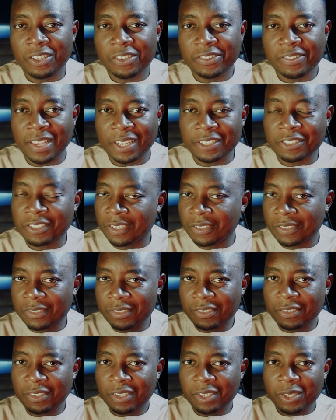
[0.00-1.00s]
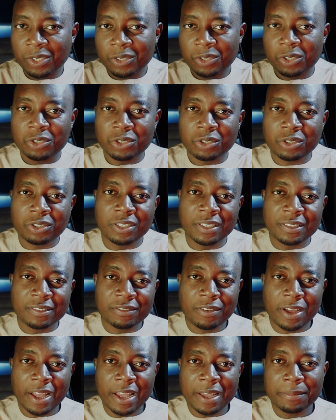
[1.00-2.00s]
your sections, you should
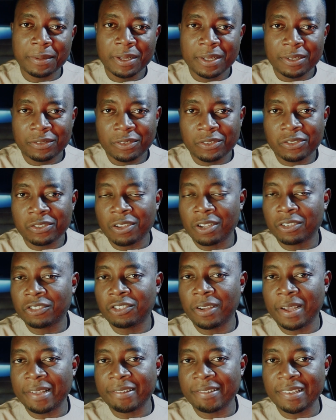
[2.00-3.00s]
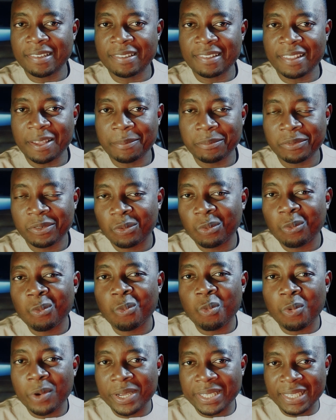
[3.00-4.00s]
describe the structural systems
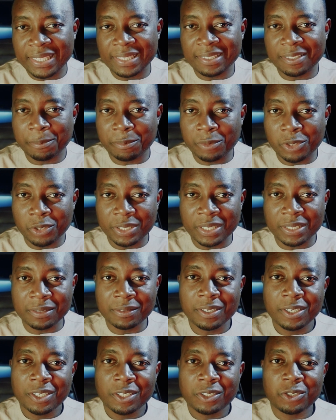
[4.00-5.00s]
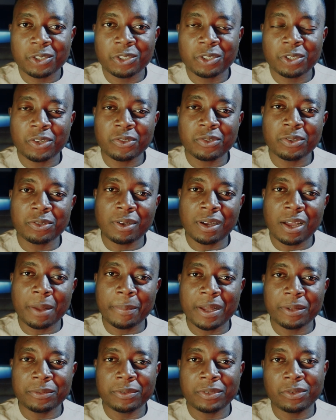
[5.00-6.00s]
within the building. You should also talk
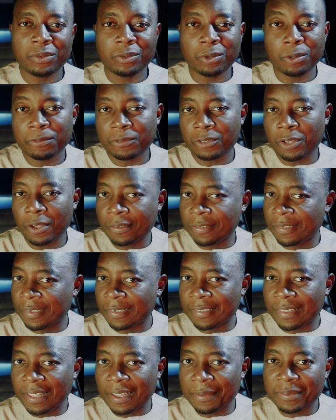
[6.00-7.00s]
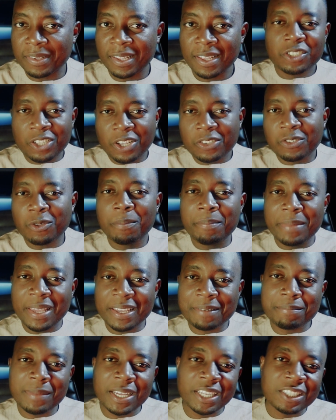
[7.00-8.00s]
about the roof truss systems. You should also
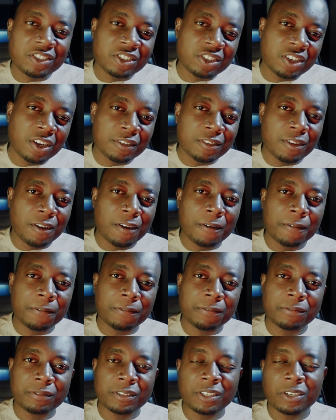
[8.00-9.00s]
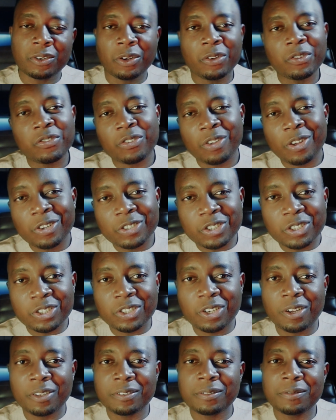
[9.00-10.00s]
make mention of the
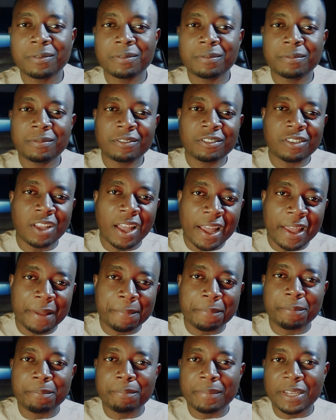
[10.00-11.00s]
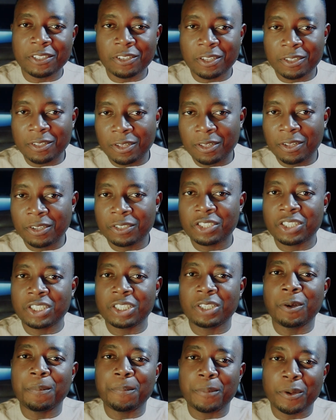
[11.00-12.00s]
construction type,
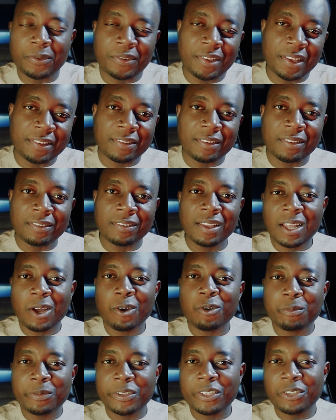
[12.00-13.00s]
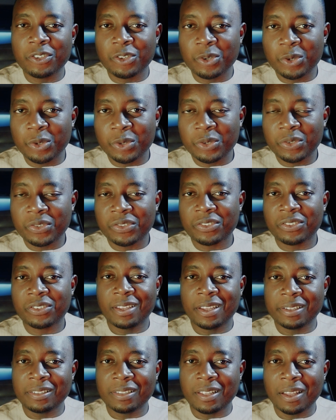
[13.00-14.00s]
methodology, or processes that will be used
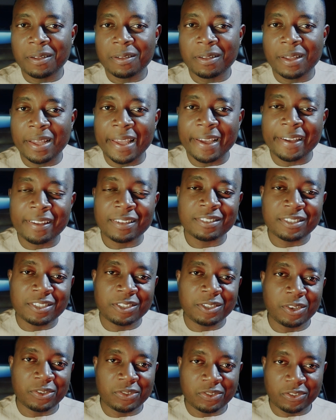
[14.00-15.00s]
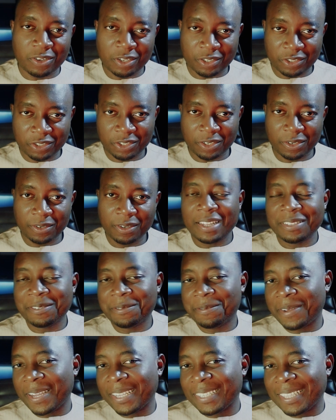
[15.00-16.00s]
in erecting your structure. And
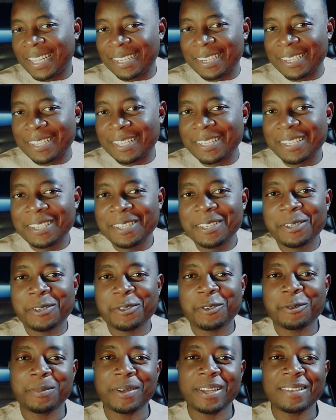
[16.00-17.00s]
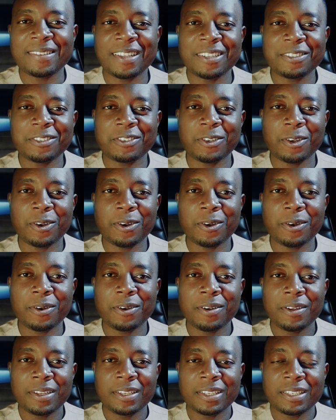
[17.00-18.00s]
finally, you present
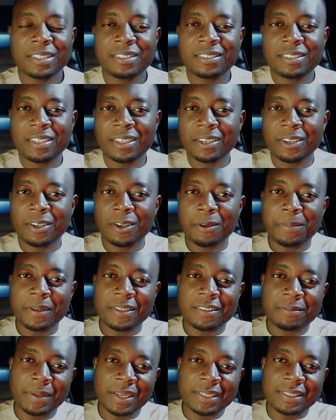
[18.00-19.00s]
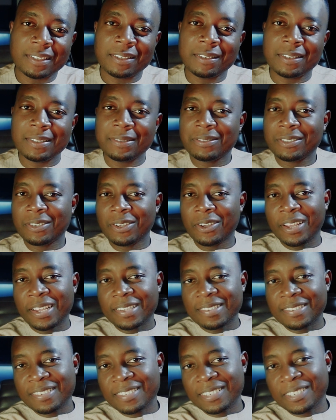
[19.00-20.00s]
your interior perspectives or
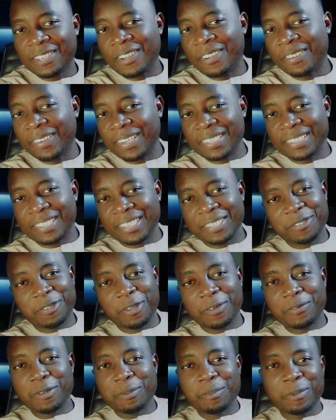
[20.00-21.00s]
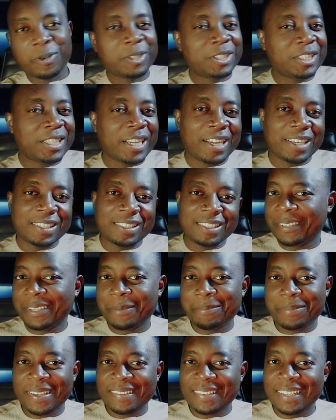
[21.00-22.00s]
exterior renderings of the project.
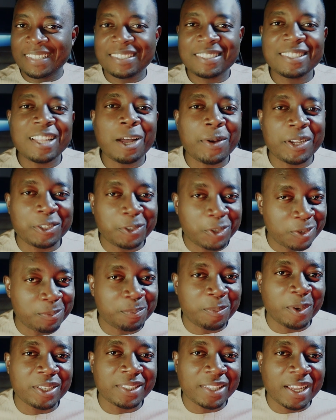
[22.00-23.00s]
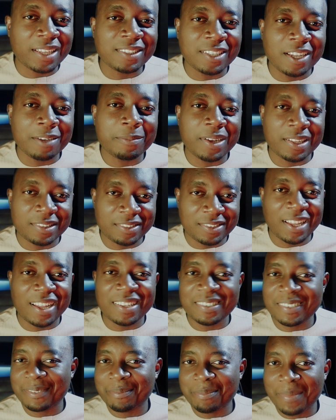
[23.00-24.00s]
In presenting that one, just point at them
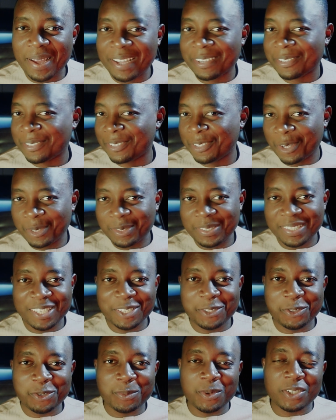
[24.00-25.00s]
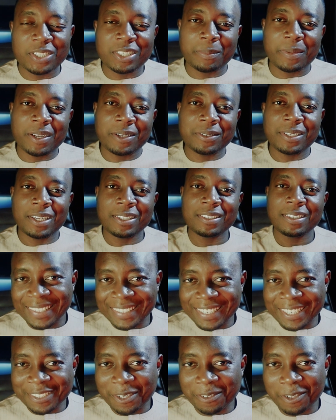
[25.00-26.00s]
and smile. Don't say too much about that. At
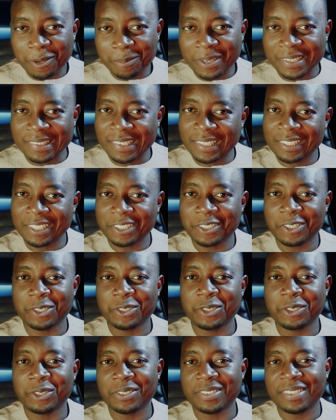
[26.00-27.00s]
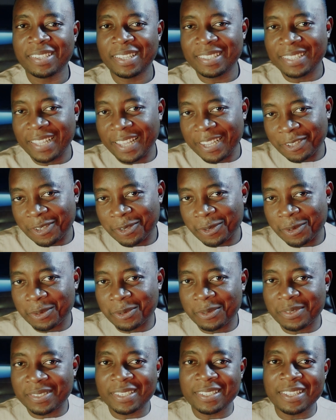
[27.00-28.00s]
the end of your presentation, you should say thank you
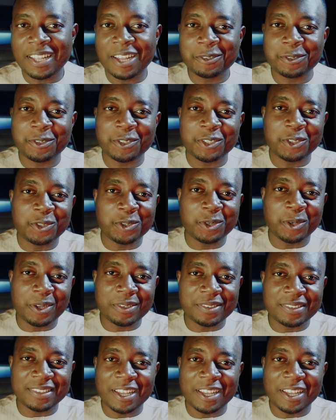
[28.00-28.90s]
to signal to the jurors